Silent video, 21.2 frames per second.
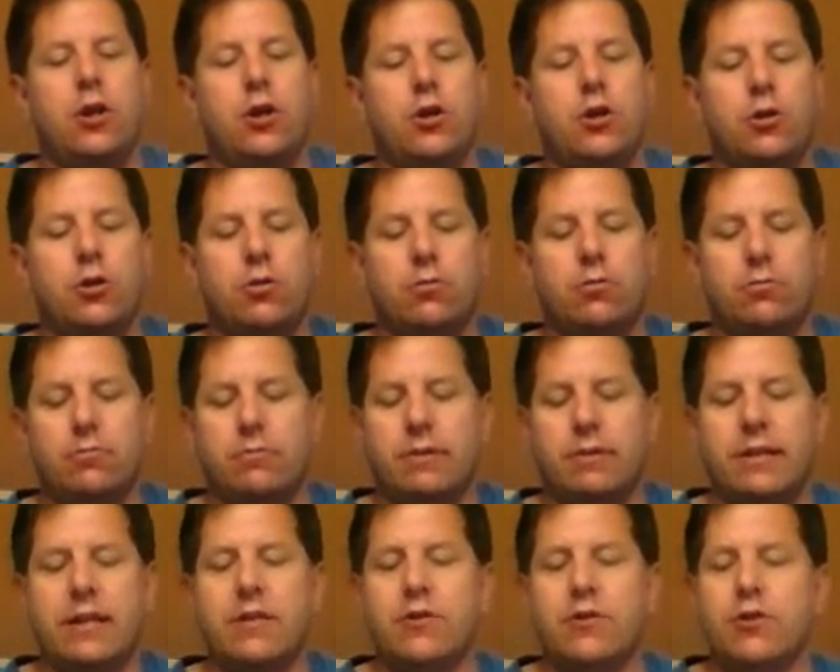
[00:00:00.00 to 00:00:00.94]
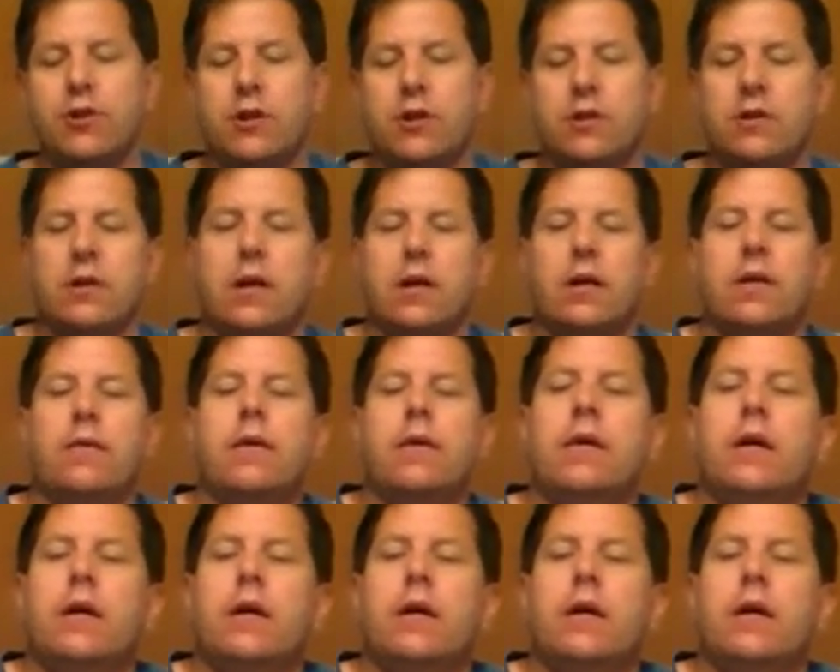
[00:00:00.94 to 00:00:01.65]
So these are just the